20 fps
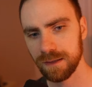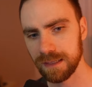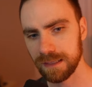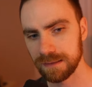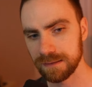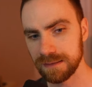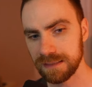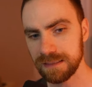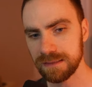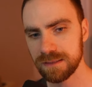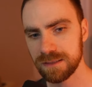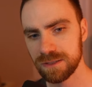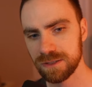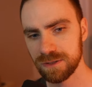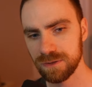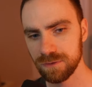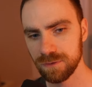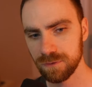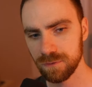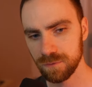it needs
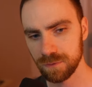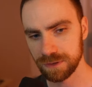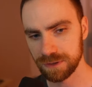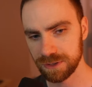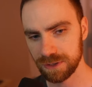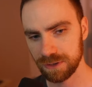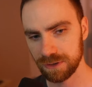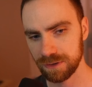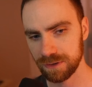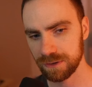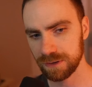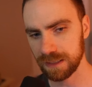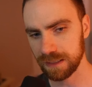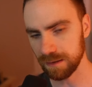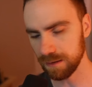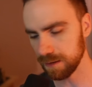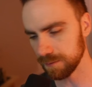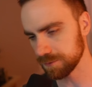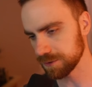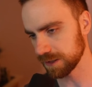to return
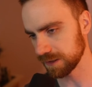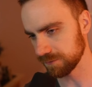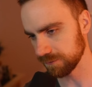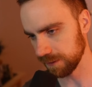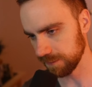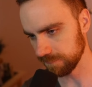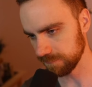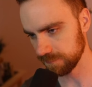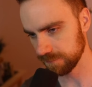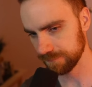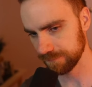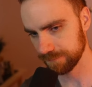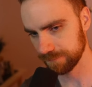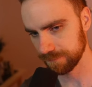an object ref.